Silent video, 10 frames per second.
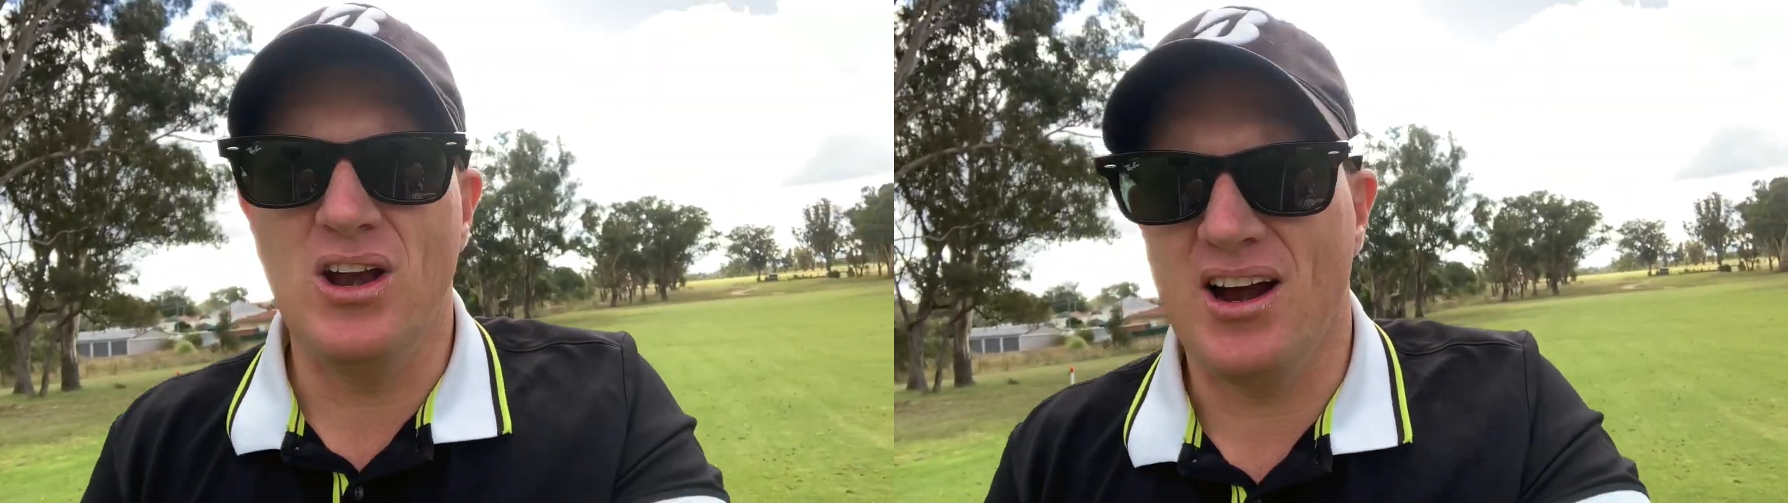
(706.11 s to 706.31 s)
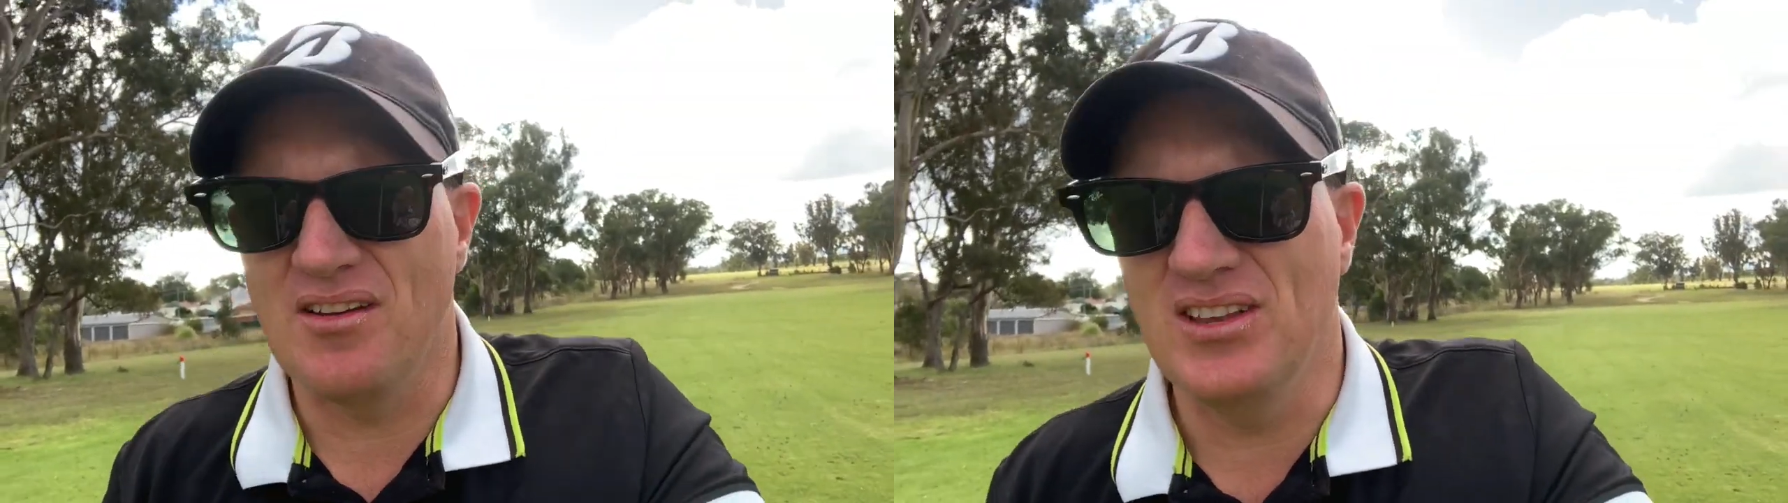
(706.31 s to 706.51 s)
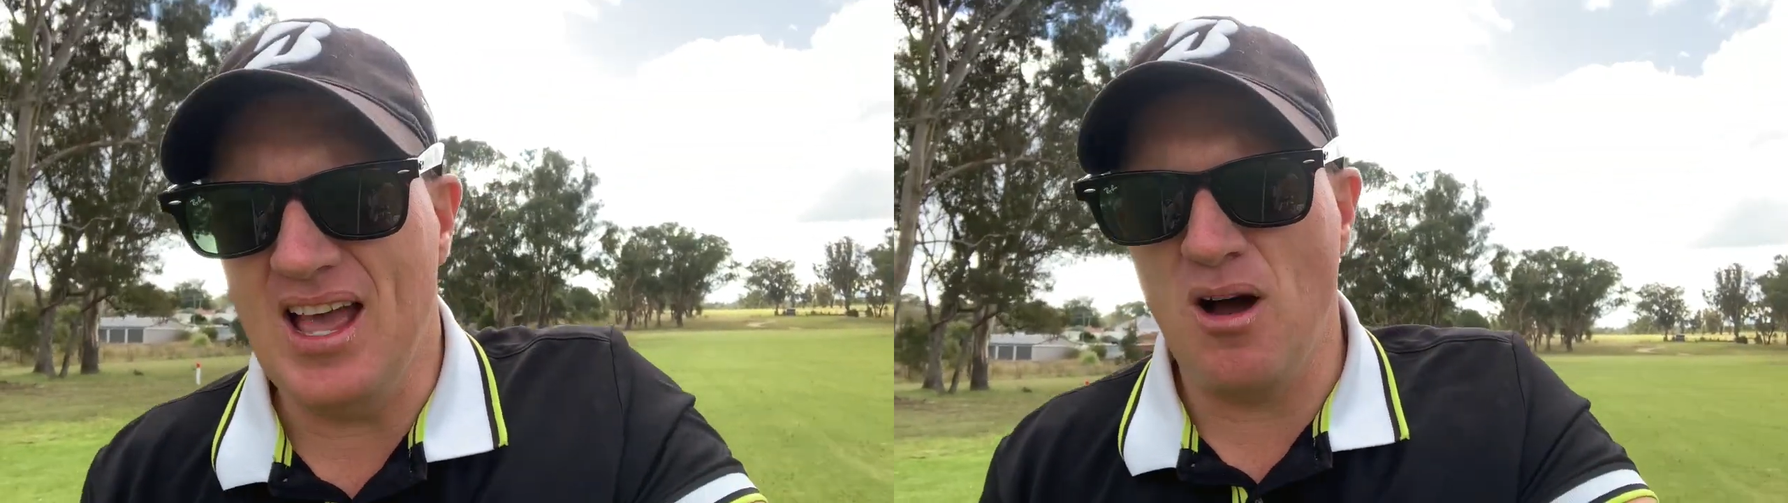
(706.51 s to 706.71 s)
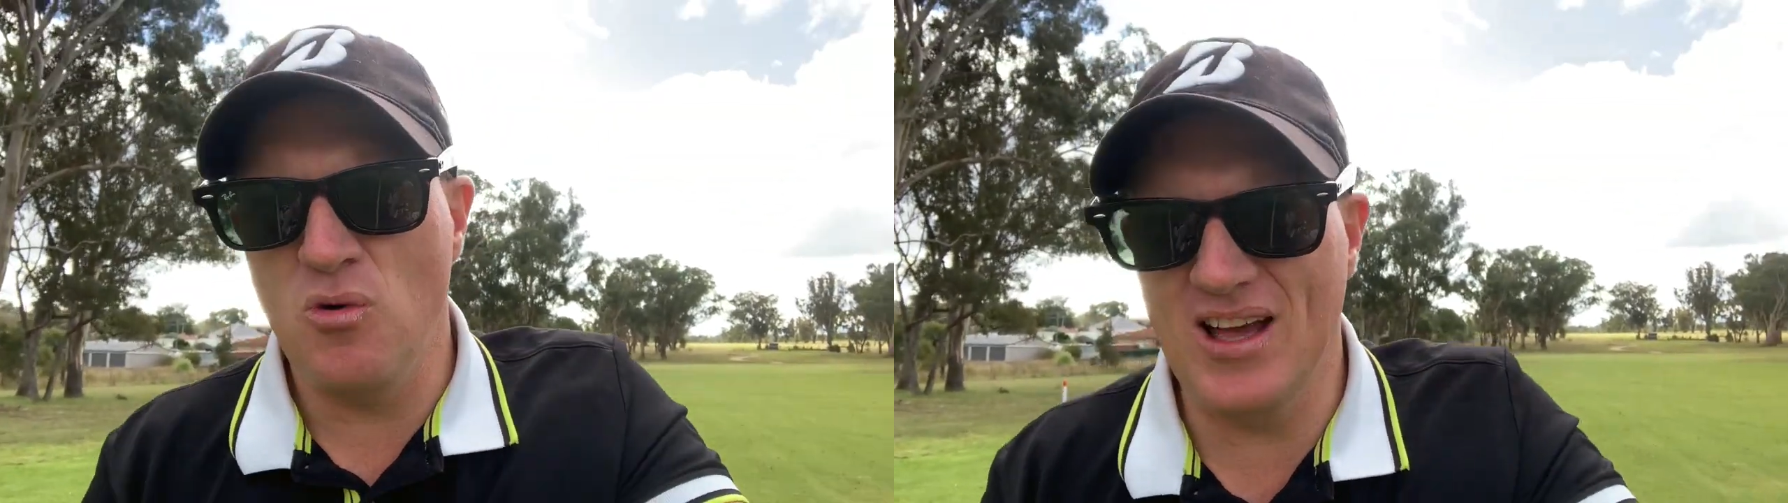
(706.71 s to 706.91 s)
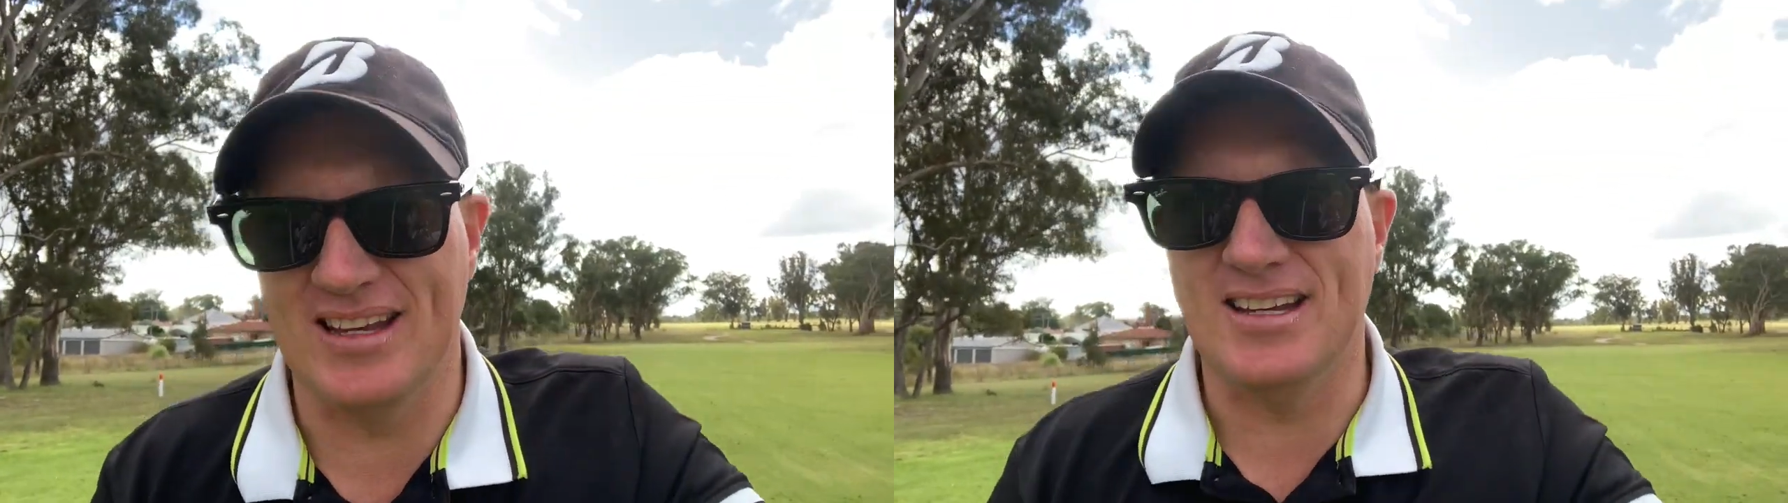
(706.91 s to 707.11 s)
not even
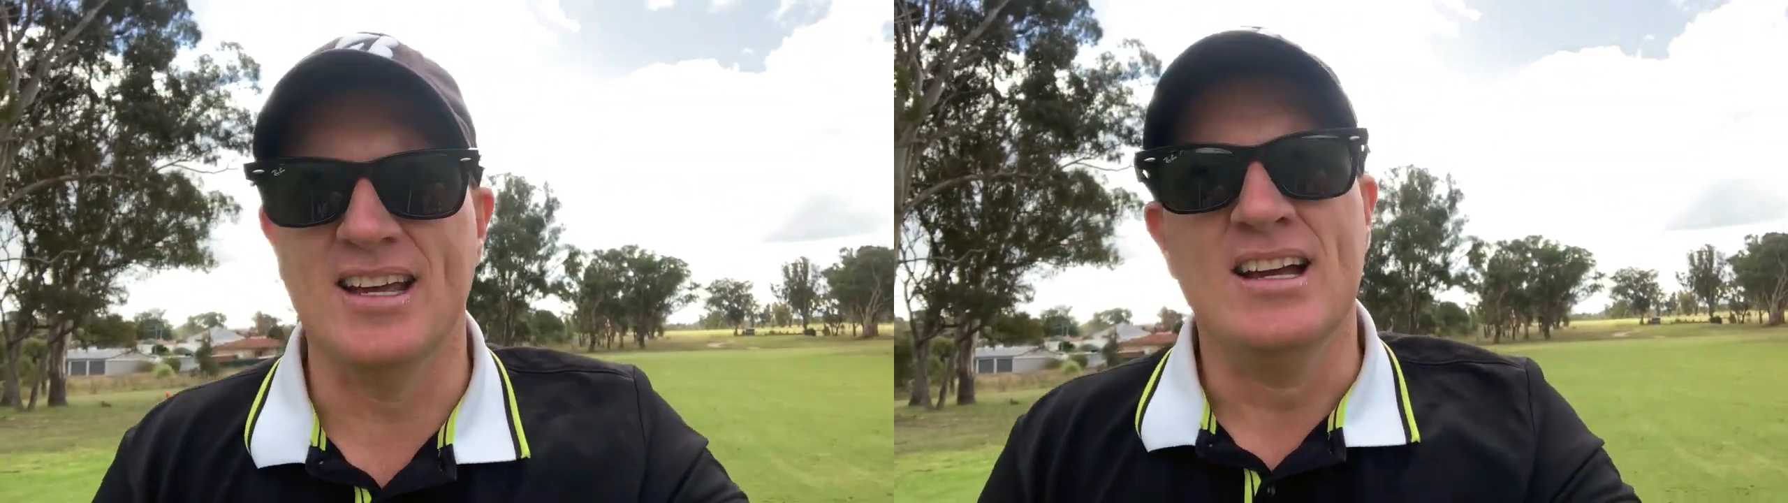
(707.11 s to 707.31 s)
downwind.